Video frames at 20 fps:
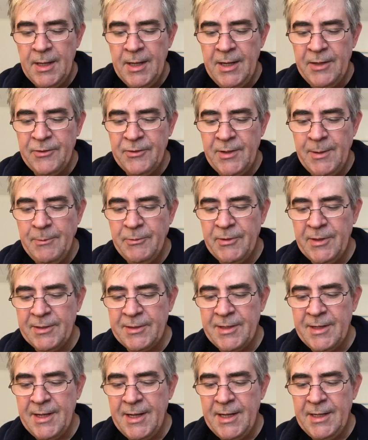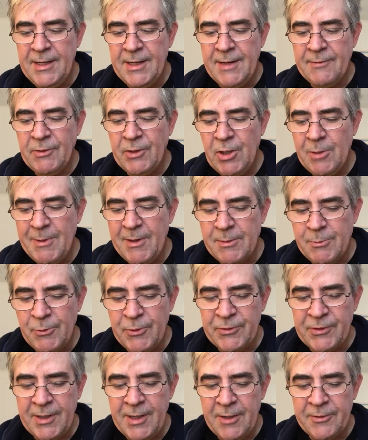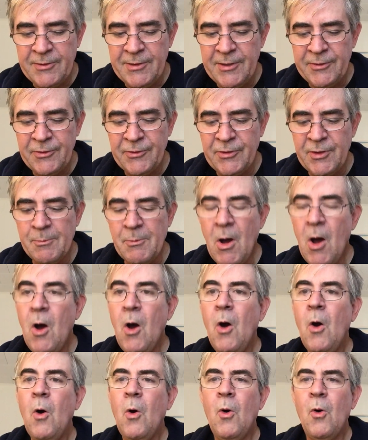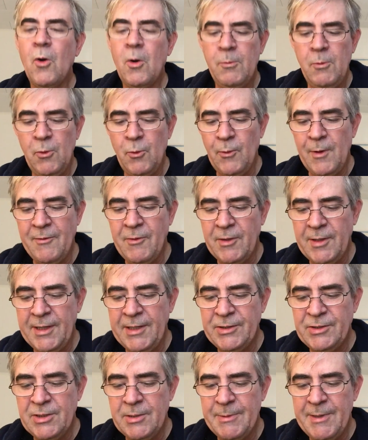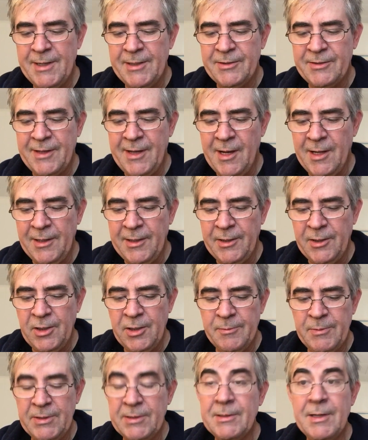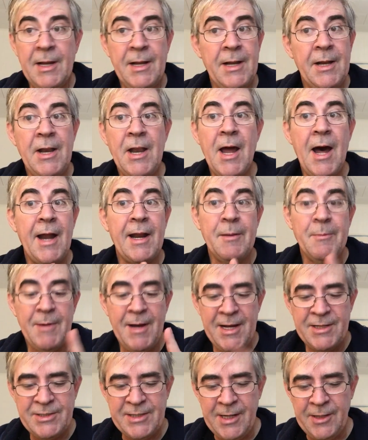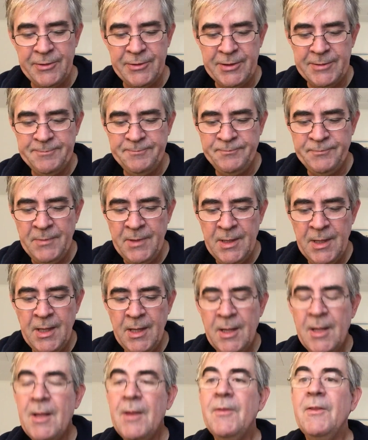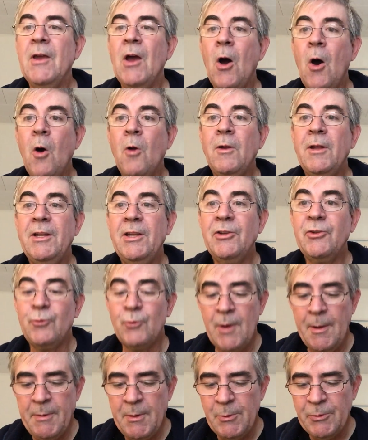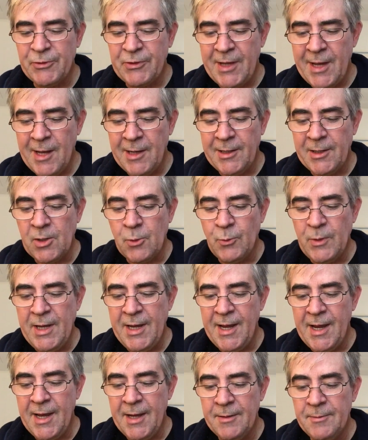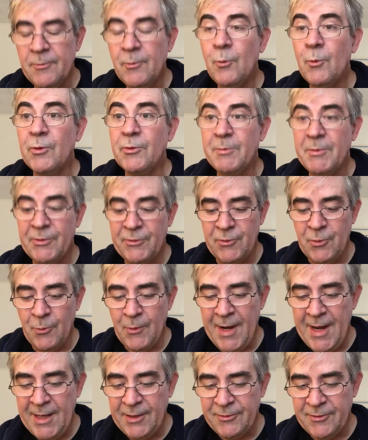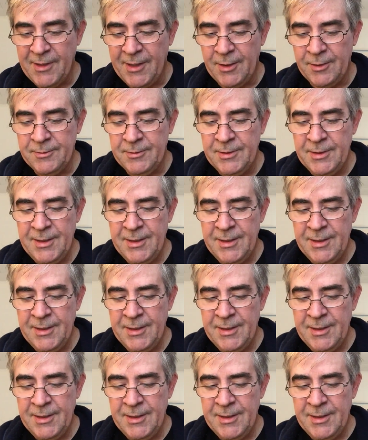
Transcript: It seems that today you never hear about the Boy Scouts unless there's some horrible revelation about a scout leader, but not in my childhood. The only disreputable scout leader we had was Mr. Ragsdale.